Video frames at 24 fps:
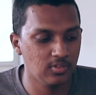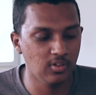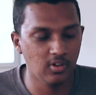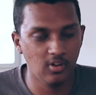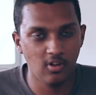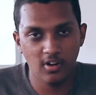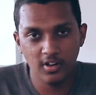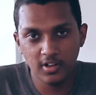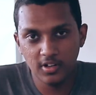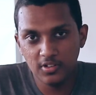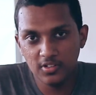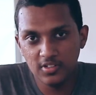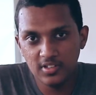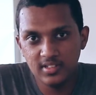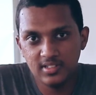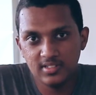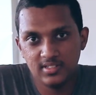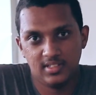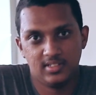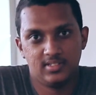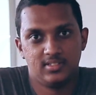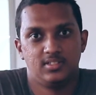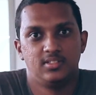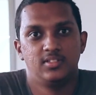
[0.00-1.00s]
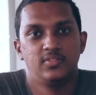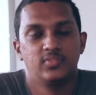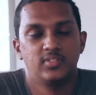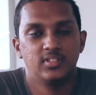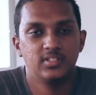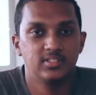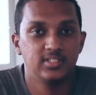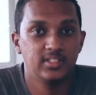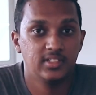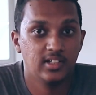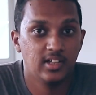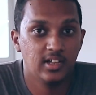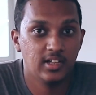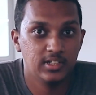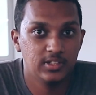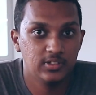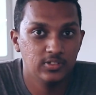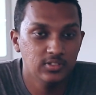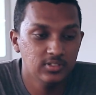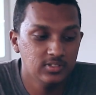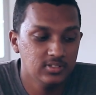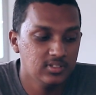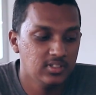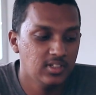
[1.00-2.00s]
So according to these six different
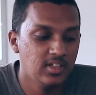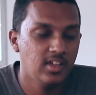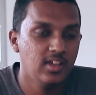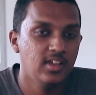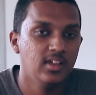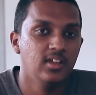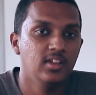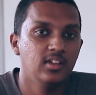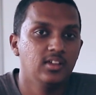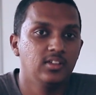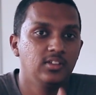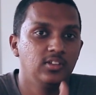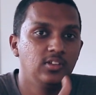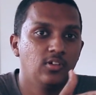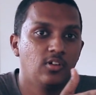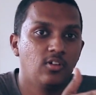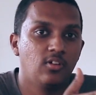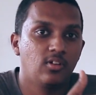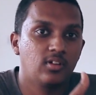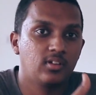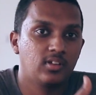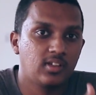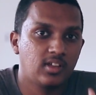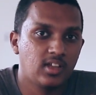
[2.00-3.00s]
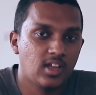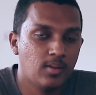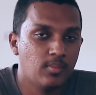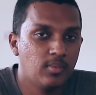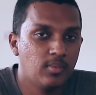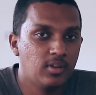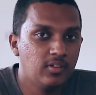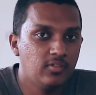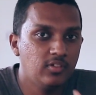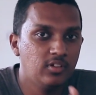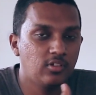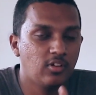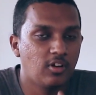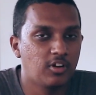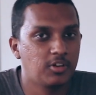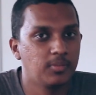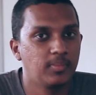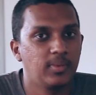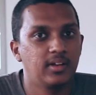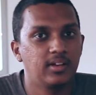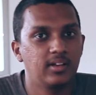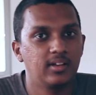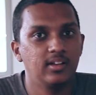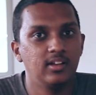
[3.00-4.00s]
scenarios, your camera would
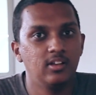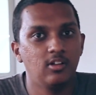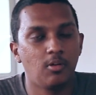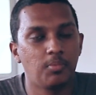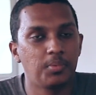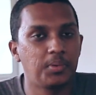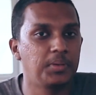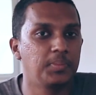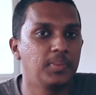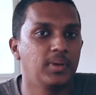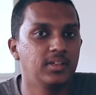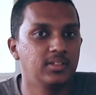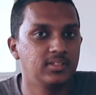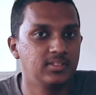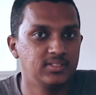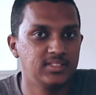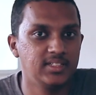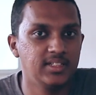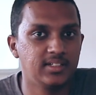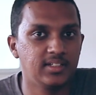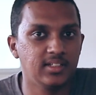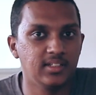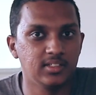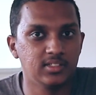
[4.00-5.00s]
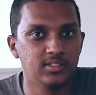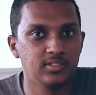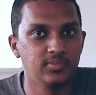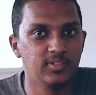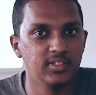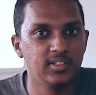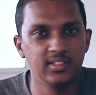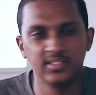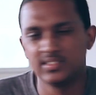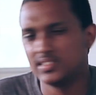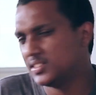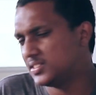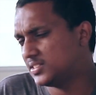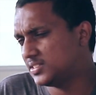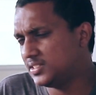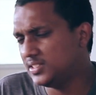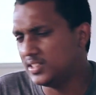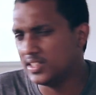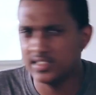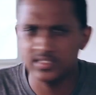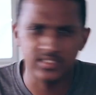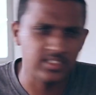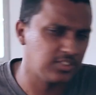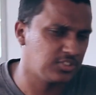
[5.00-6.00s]
automatically optimize settings, whether it's
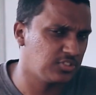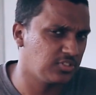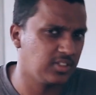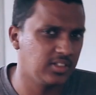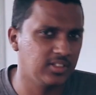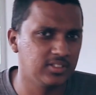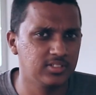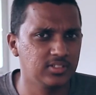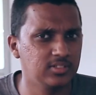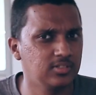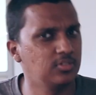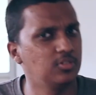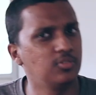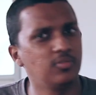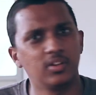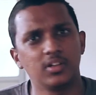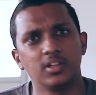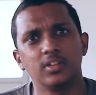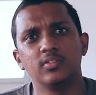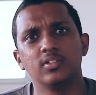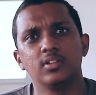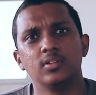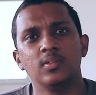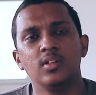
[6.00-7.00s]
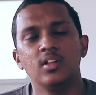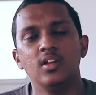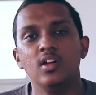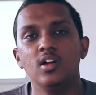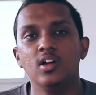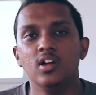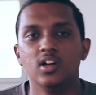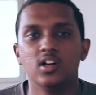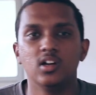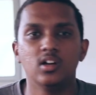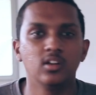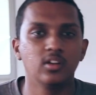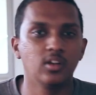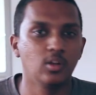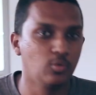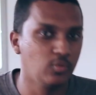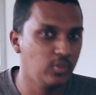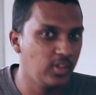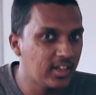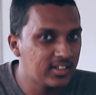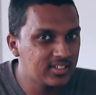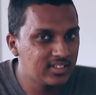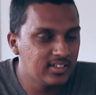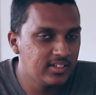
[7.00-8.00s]
HDR, saturation or whatever. Now
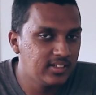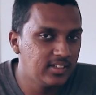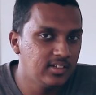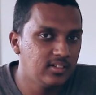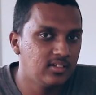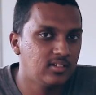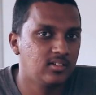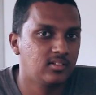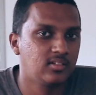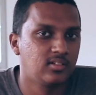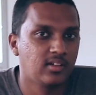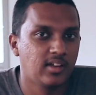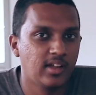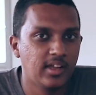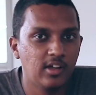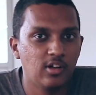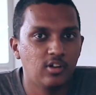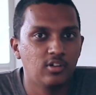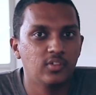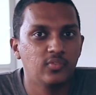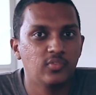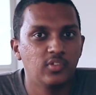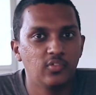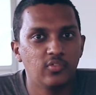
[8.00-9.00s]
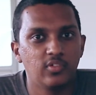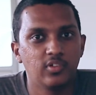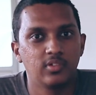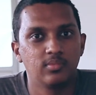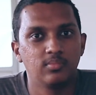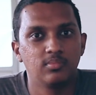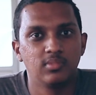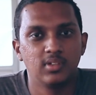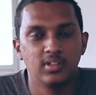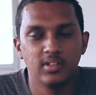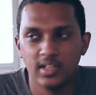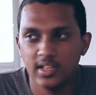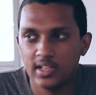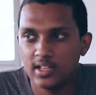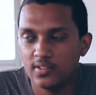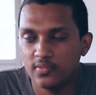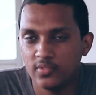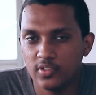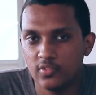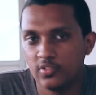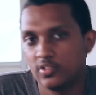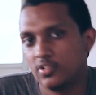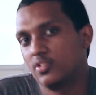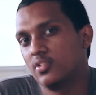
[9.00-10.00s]
we actually did try out taking a
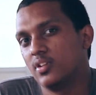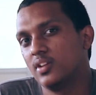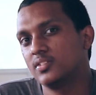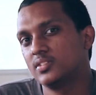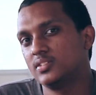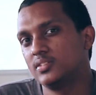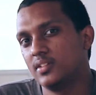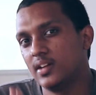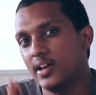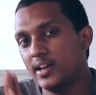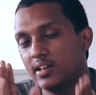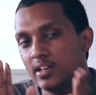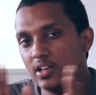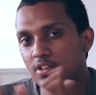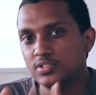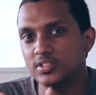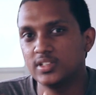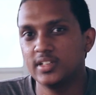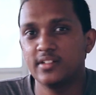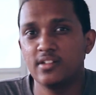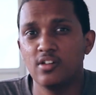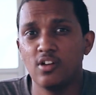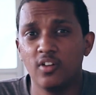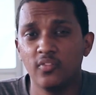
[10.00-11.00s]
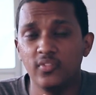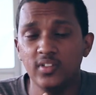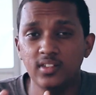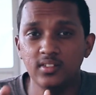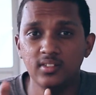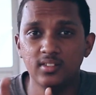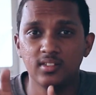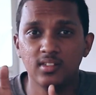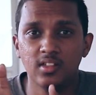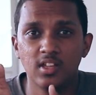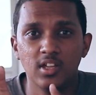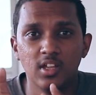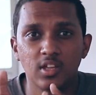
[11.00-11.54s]
few photographs right outside the office,